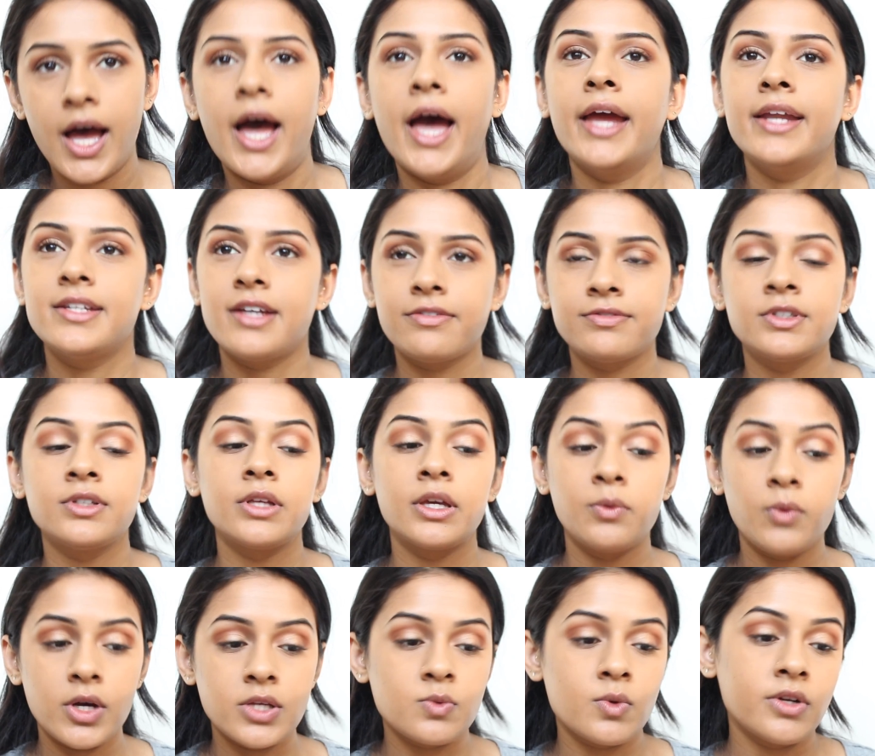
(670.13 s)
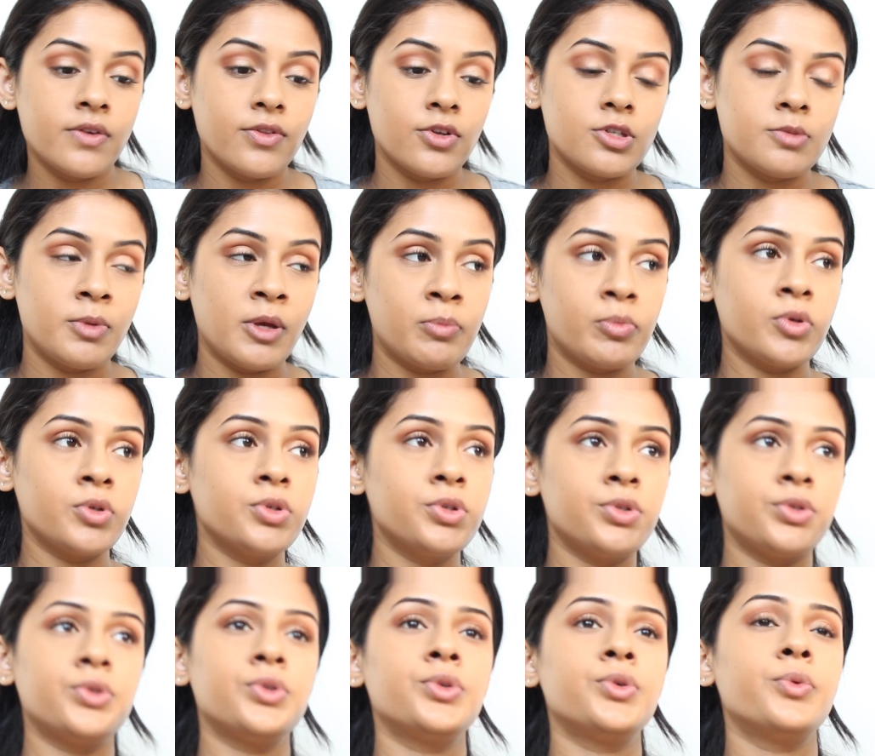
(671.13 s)
I definitely was one of those people
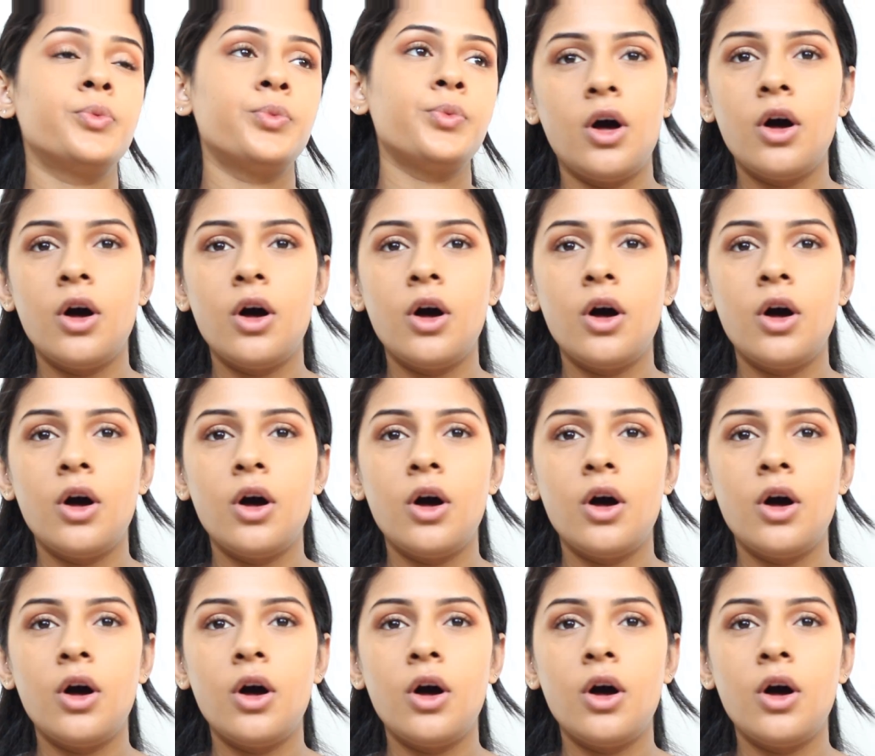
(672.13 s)
who